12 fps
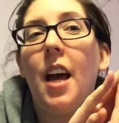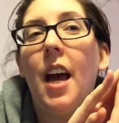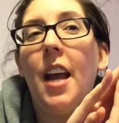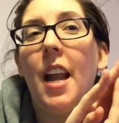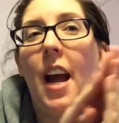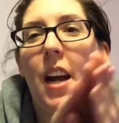
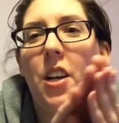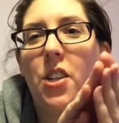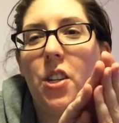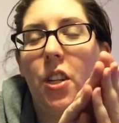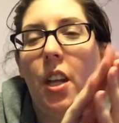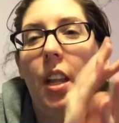and
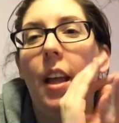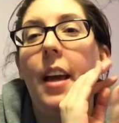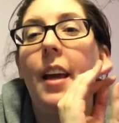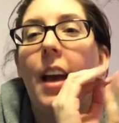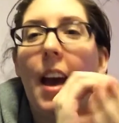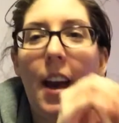actually,
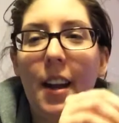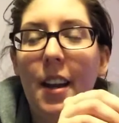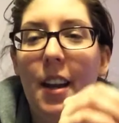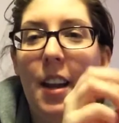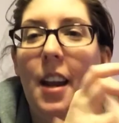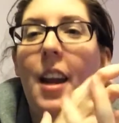like,
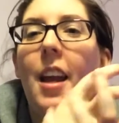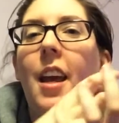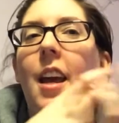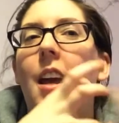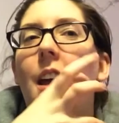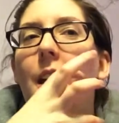editing
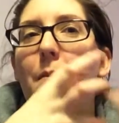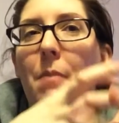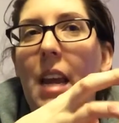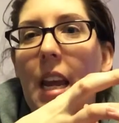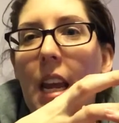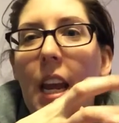it and
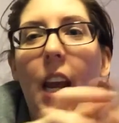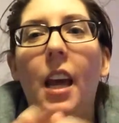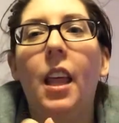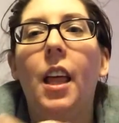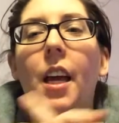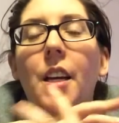making it,
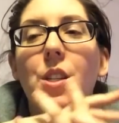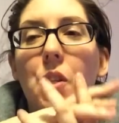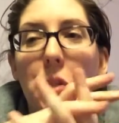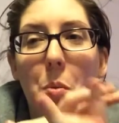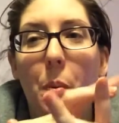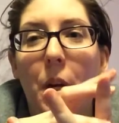like,
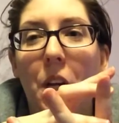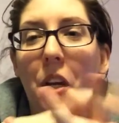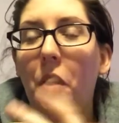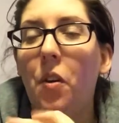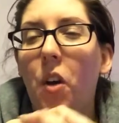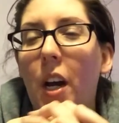super
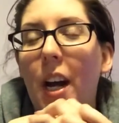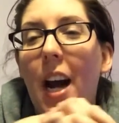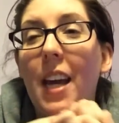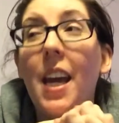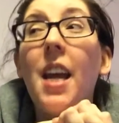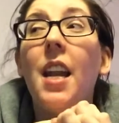cute. Like,
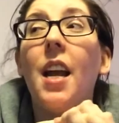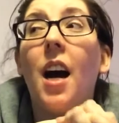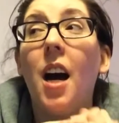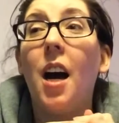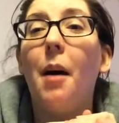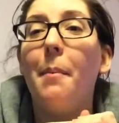I
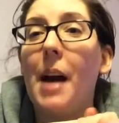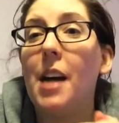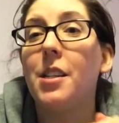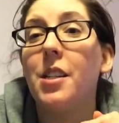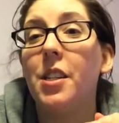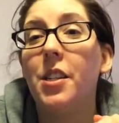cannot
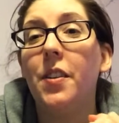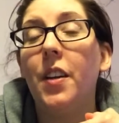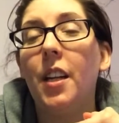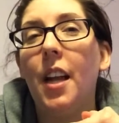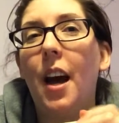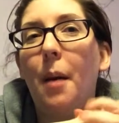imagine
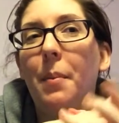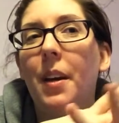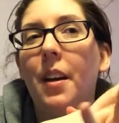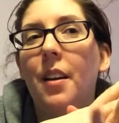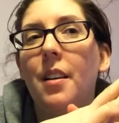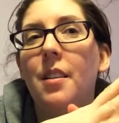doing that,
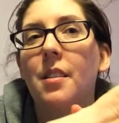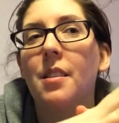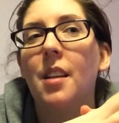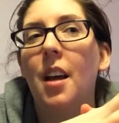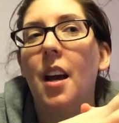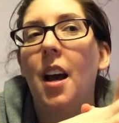because
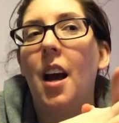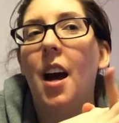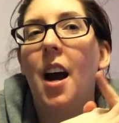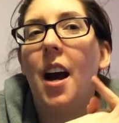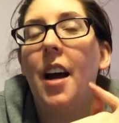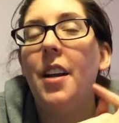
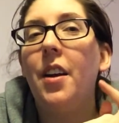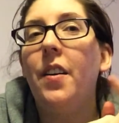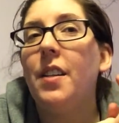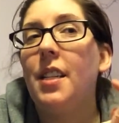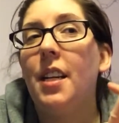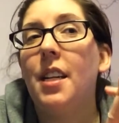I know
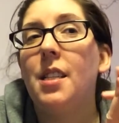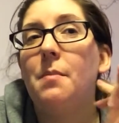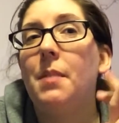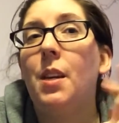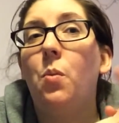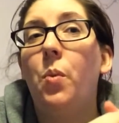it takes
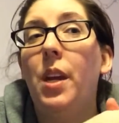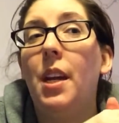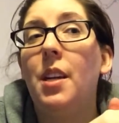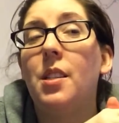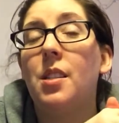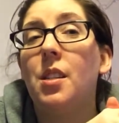me
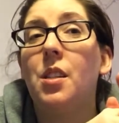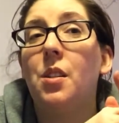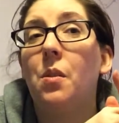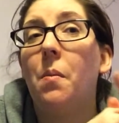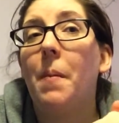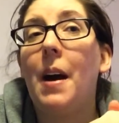weeks to
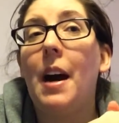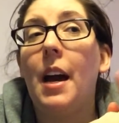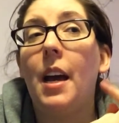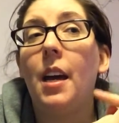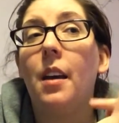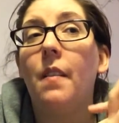do
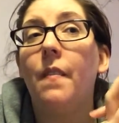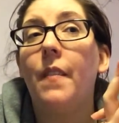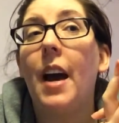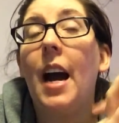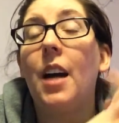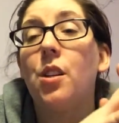my
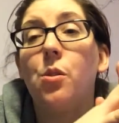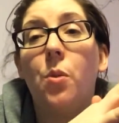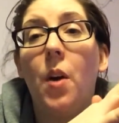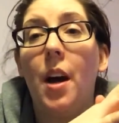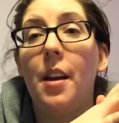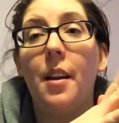
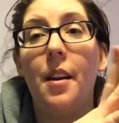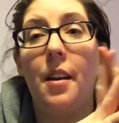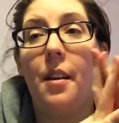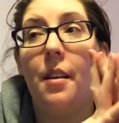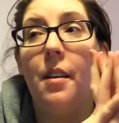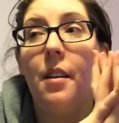actual
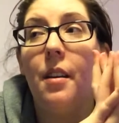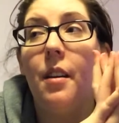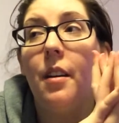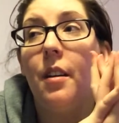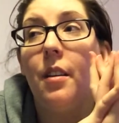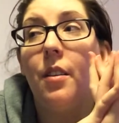edited
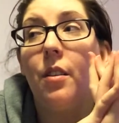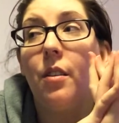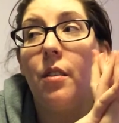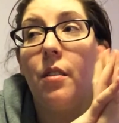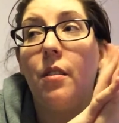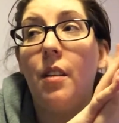
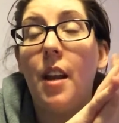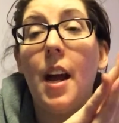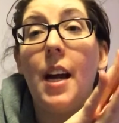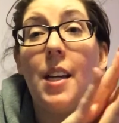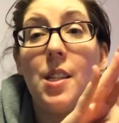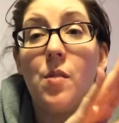
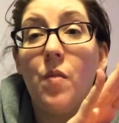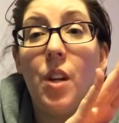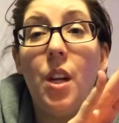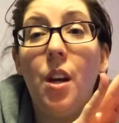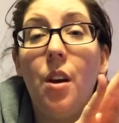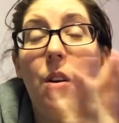nice
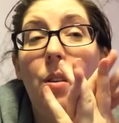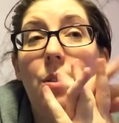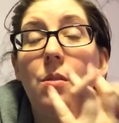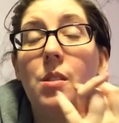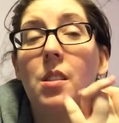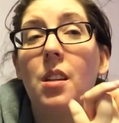
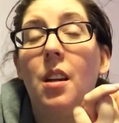videos